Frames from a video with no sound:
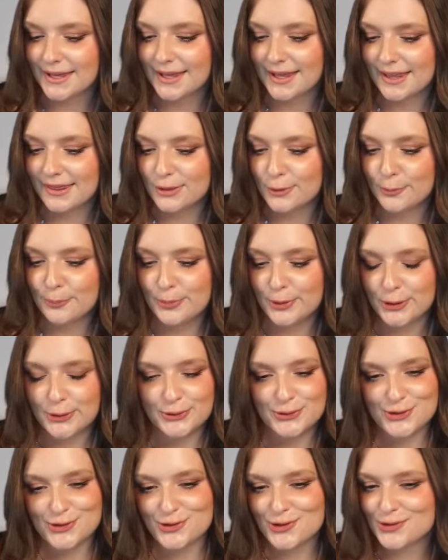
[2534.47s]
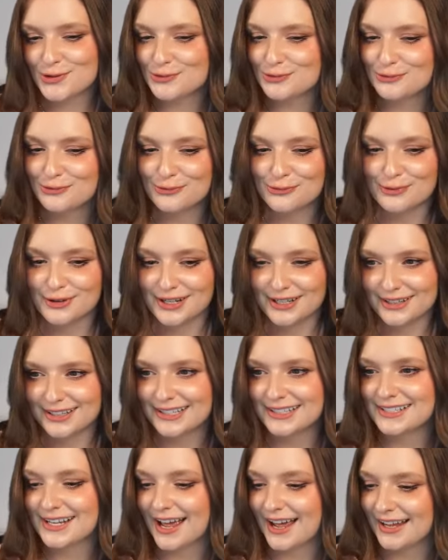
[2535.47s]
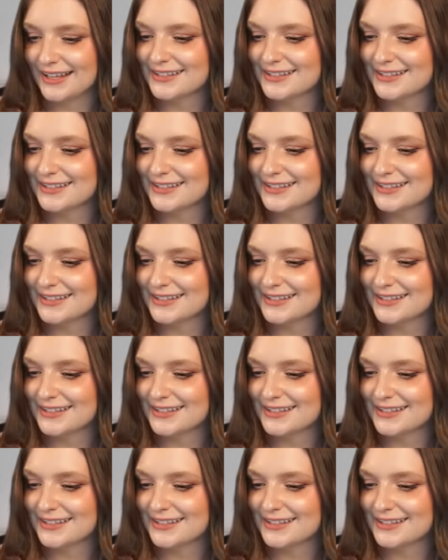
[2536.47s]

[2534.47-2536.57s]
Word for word: The boots just really tie it